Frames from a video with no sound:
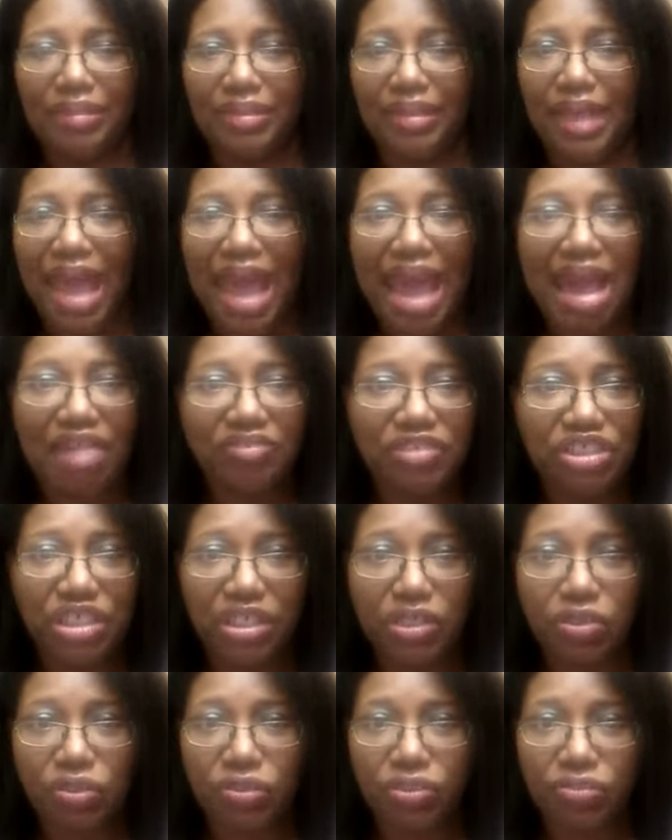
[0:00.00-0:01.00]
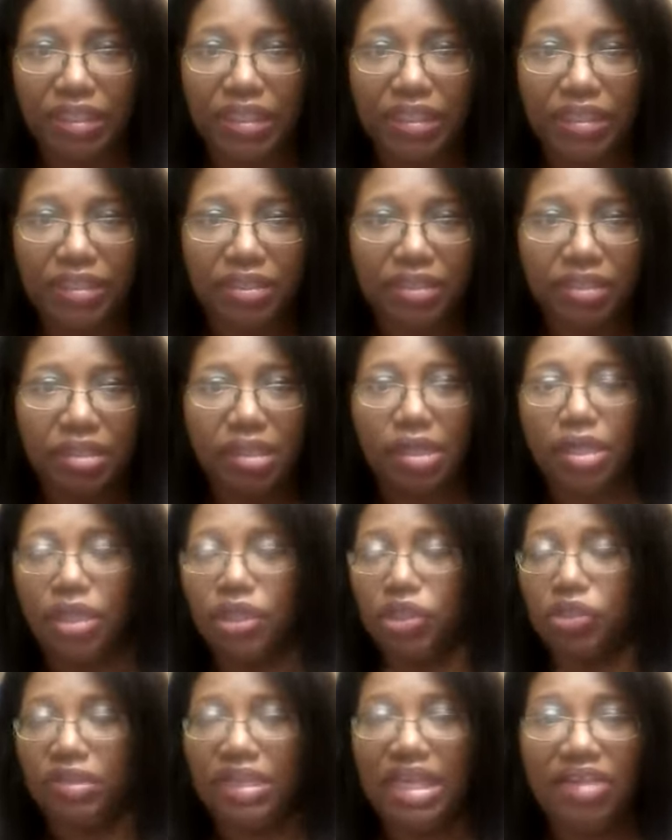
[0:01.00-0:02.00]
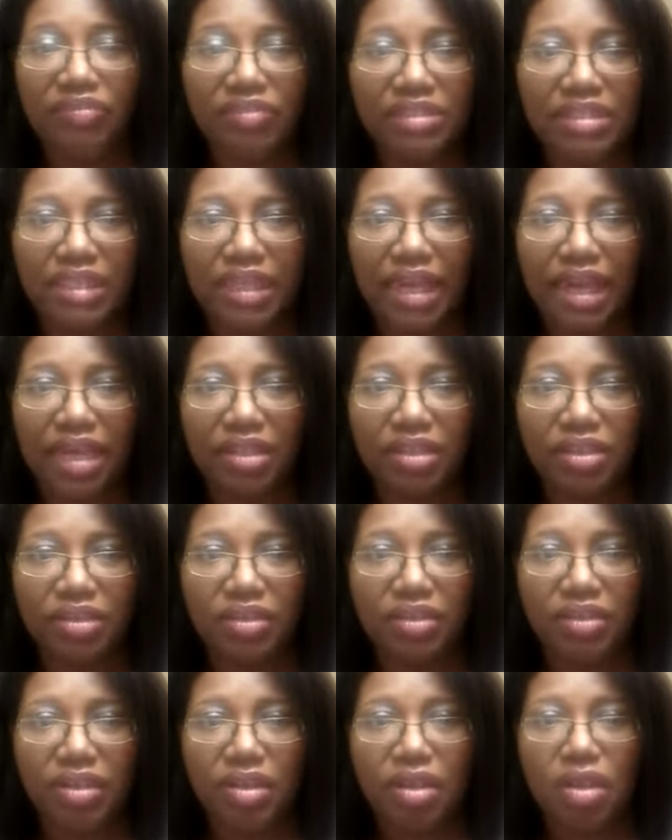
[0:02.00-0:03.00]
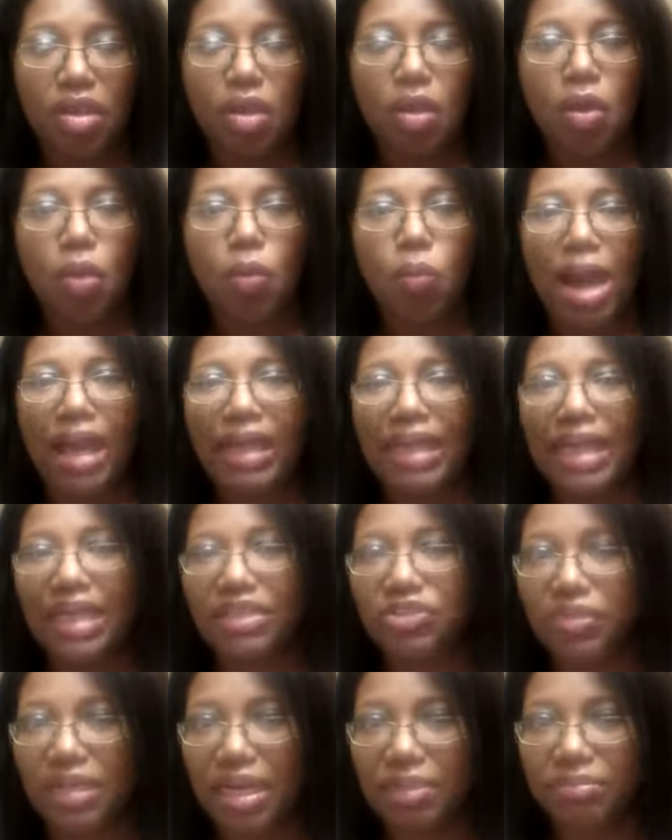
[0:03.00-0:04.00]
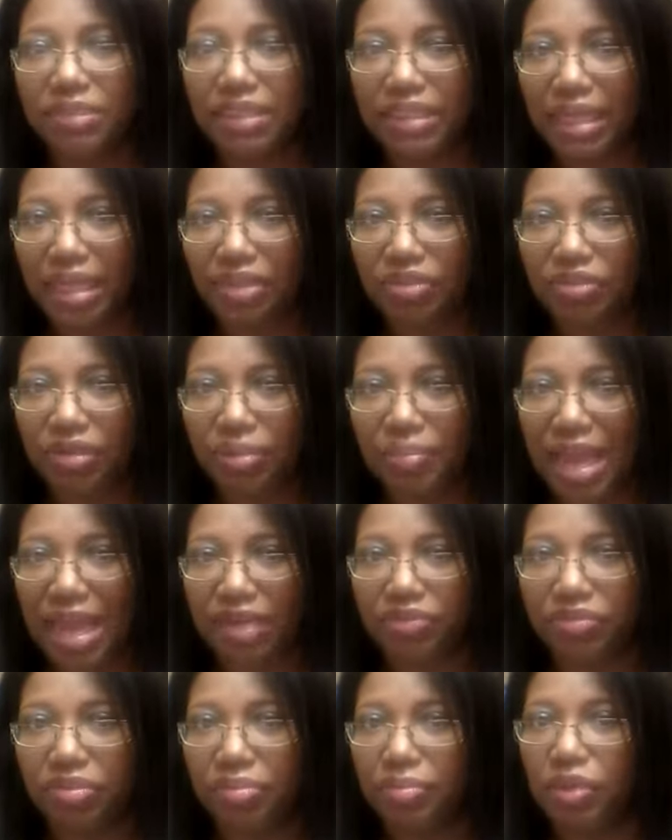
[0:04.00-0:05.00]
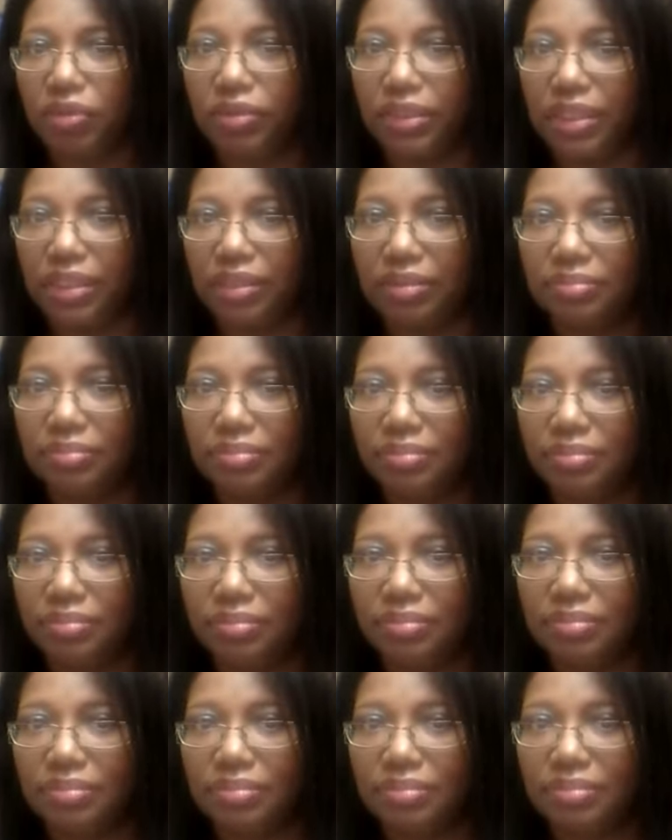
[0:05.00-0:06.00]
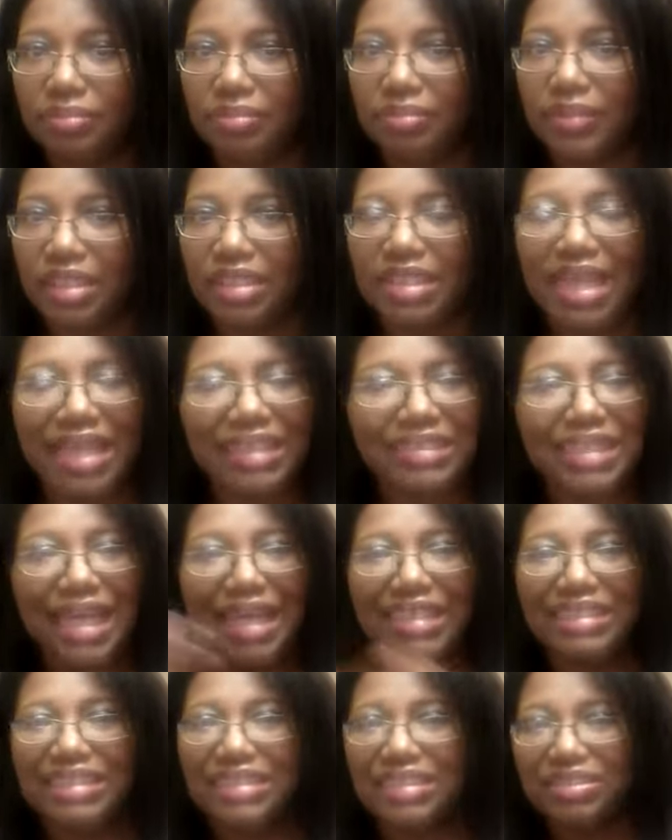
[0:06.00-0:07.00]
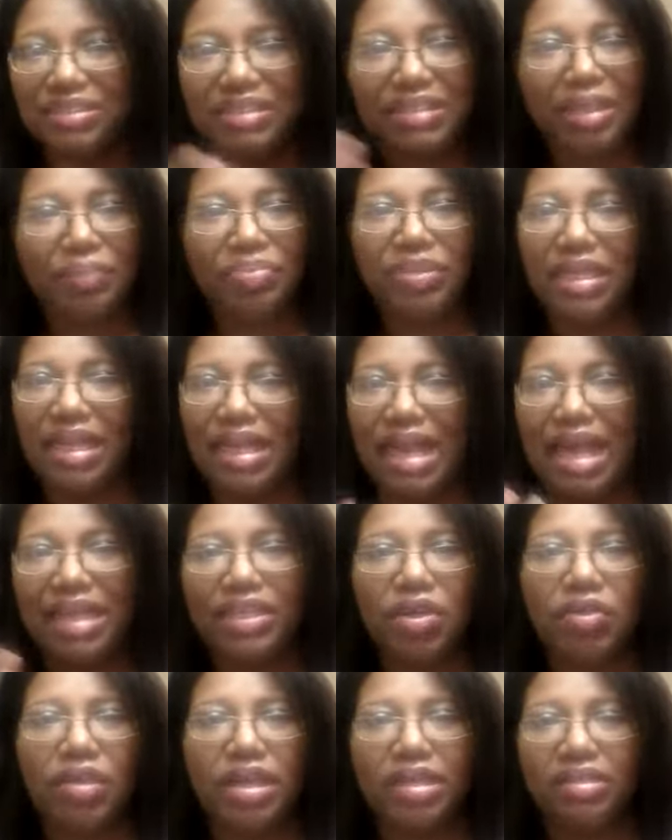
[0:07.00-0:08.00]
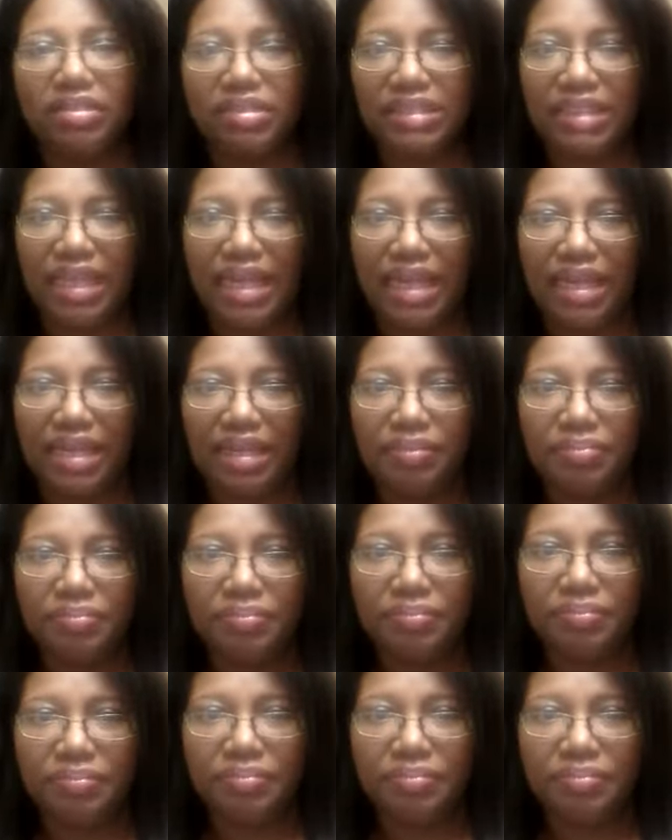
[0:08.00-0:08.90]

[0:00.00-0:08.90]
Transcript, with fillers: have children, you're living together, why can't you come together in matrimony? That's that's something that I don't understand.